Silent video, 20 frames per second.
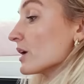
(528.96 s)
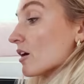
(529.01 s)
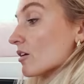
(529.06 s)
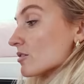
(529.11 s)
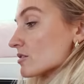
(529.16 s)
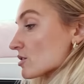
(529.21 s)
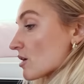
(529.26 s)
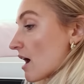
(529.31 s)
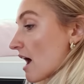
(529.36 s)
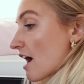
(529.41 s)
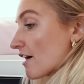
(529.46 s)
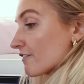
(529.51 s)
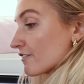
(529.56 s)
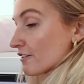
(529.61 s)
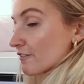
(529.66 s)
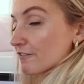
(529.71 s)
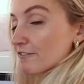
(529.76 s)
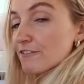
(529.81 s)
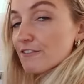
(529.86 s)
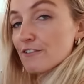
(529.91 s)
We also have
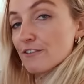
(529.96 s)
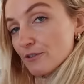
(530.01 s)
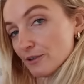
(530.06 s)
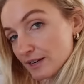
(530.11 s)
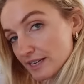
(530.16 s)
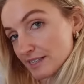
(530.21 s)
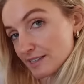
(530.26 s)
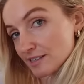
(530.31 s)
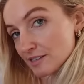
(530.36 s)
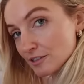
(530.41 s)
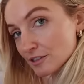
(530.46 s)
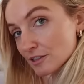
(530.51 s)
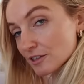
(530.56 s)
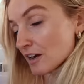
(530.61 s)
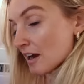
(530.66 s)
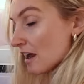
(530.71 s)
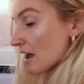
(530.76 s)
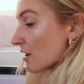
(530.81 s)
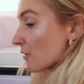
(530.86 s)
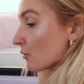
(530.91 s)
a
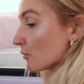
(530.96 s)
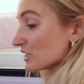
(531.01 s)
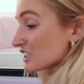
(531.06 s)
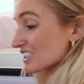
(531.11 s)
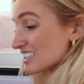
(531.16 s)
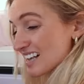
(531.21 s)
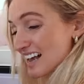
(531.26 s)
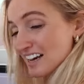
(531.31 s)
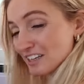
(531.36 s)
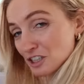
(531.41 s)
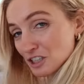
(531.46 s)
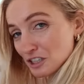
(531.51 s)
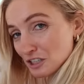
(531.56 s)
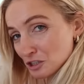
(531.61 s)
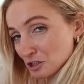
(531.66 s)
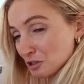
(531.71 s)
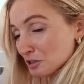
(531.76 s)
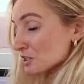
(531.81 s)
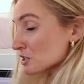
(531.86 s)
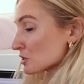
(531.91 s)
freezer, which is actually
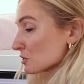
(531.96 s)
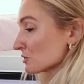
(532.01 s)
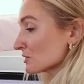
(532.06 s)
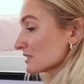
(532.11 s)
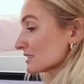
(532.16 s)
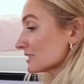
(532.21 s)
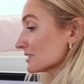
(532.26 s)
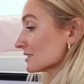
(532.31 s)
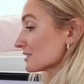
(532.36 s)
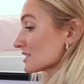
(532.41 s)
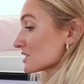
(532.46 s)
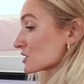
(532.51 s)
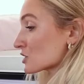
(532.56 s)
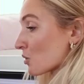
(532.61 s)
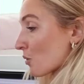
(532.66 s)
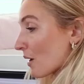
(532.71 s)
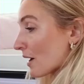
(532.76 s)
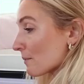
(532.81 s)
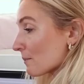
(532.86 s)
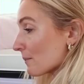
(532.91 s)
32 liters. It's
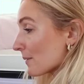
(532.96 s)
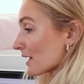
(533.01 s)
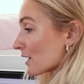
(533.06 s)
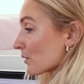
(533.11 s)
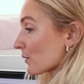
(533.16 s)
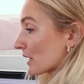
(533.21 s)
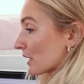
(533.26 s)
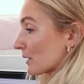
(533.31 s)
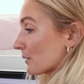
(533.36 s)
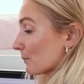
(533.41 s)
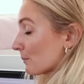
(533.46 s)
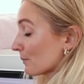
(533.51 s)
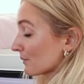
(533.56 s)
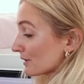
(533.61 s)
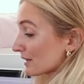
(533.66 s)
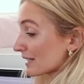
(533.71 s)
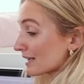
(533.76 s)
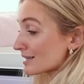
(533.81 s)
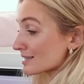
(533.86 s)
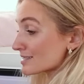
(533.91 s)
quite big. We can
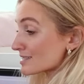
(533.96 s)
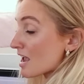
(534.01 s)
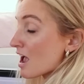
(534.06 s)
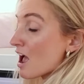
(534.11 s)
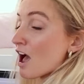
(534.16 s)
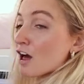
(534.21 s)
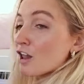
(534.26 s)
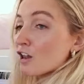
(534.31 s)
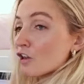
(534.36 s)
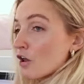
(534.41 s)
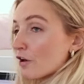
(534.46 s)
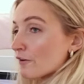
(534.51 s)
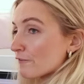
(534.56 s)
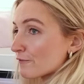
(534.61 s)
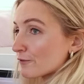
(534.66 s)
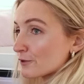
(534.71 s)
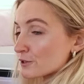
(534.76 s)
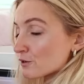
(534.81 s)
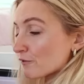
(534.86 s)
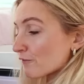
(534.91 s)
place a lot of
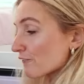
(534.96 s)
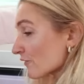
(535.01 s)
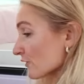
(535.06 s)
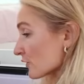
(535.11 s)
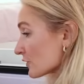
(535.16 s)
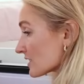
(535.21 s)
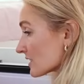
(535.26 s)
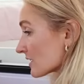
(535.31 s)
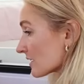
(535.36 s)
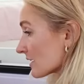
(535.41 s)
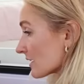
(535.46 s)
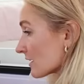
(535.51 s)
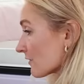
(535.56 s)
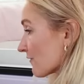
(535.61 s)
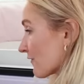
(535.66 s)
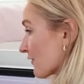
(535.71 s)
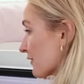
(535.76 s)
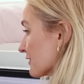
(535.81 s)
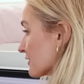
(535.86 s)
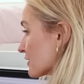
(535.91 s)
frozen fruits in it
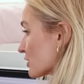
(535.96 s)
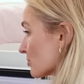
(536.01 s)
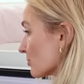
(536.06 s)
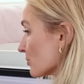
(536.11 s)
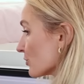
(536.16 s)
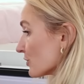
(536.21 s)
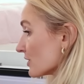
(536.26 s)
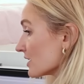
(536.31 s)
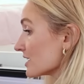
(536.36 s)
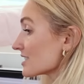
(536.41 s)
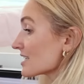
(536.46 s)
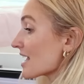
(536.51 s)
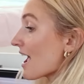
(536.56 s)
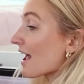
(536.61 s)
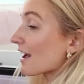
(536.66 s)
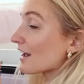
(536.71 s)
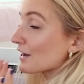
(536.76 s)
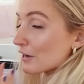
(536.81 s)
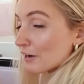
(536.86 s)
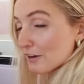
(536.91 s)
for our smoothies
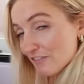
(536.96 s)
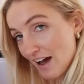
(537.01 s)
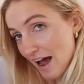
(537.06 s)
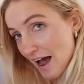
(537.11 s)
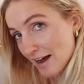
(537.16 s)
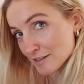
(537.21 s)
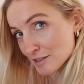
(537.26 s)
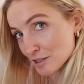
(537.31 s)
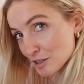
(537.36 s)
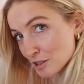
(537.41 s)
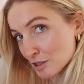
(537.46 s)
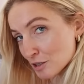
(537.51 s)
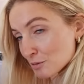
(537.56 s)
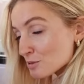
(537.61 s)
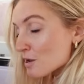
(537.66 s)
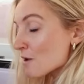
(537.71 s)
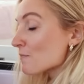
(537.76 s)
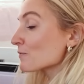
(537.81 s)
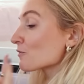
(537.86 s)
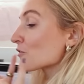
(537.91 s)
and a lot of ice
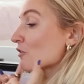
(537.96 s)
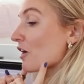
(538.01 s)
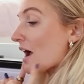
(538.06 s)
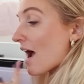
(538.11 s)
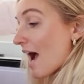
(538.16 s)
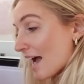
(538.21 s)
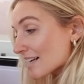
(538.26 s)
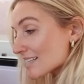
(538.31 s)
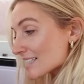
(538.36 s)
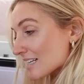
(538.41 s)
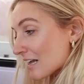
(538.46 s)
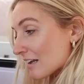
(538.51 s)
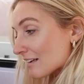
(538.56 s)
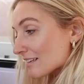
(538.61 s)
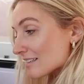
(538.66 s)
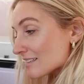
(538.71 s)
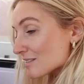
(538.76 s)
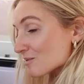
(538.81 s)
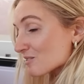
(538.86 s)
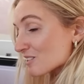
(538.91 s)
cubes for our ice
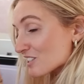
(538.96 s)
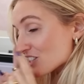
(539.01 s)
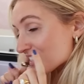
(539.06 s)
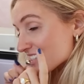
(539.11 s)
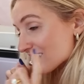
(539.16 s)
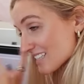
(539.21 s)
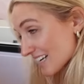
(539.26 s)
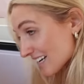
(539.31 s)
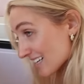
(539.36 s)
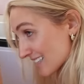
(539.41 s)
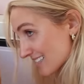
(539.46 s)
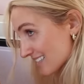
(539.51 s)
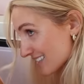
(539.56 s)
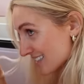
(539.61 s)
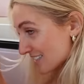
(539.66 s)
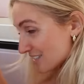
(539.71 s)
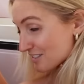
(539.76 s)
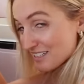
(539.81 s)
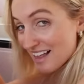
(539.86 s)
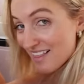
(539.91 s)
lattes, which takes
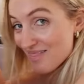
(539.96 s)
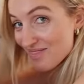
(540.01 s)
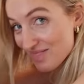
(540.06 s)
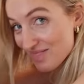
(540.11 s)
us to the